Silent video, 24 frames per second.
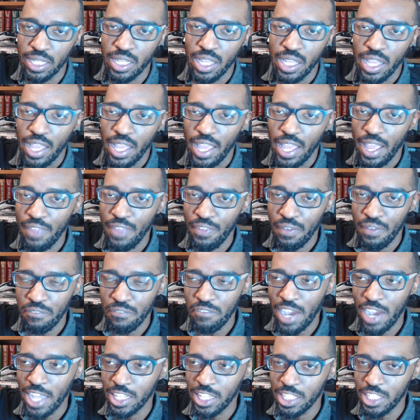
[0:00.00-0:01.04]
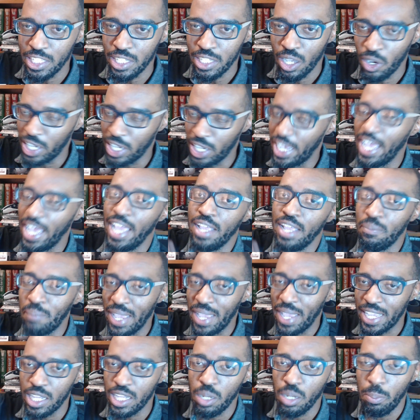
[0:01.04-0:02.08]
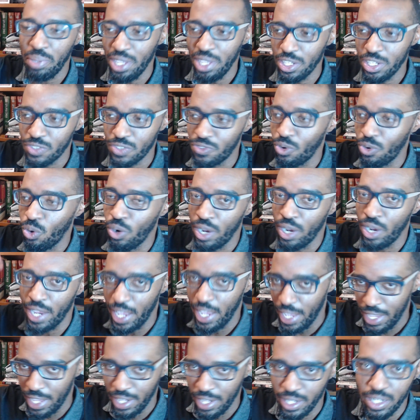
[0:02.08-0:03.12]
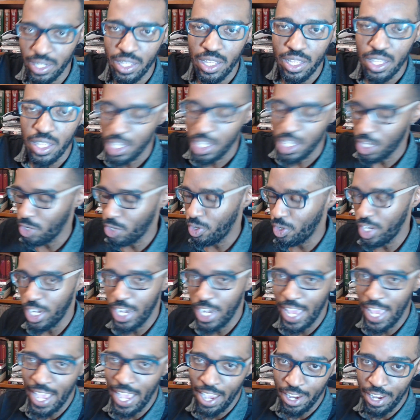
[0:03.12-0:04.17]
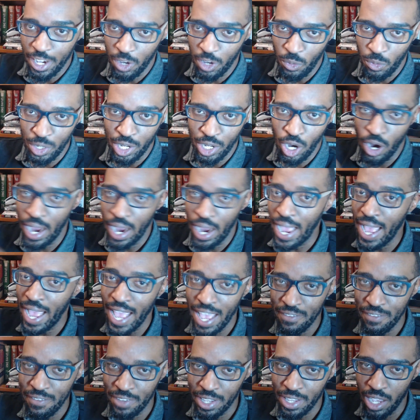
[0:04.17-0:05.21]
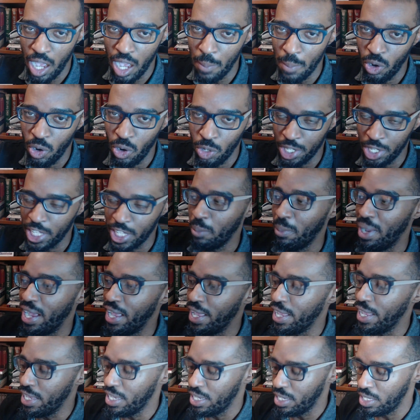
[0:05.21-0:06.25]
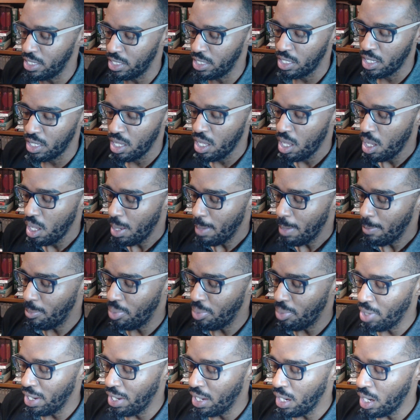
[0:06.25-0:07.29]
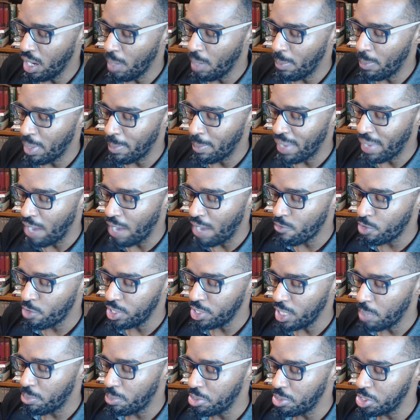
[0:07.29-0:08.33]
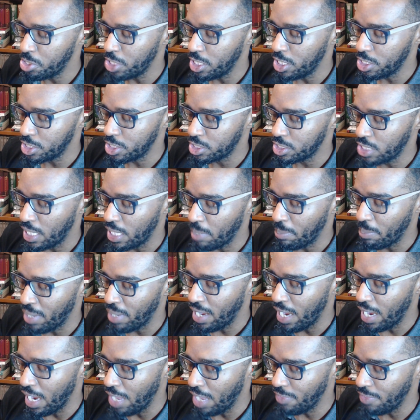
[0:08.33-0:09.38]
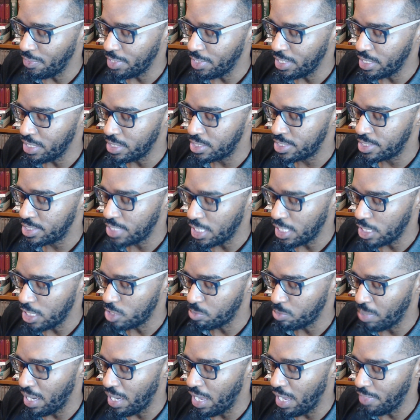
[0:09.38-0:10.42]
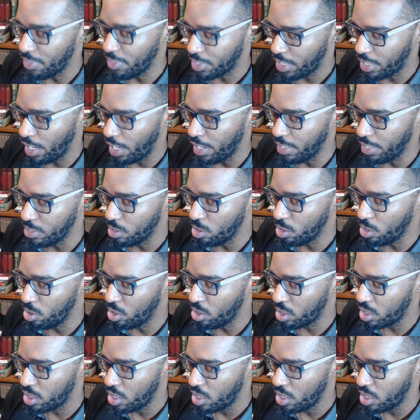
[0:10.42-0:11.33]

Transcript: and then finally, okay, hey, making a pitch for it, and now here we are. I have it. I'm holding it in my hand. But I really appreciate just that behind the scenes, behind the curtain look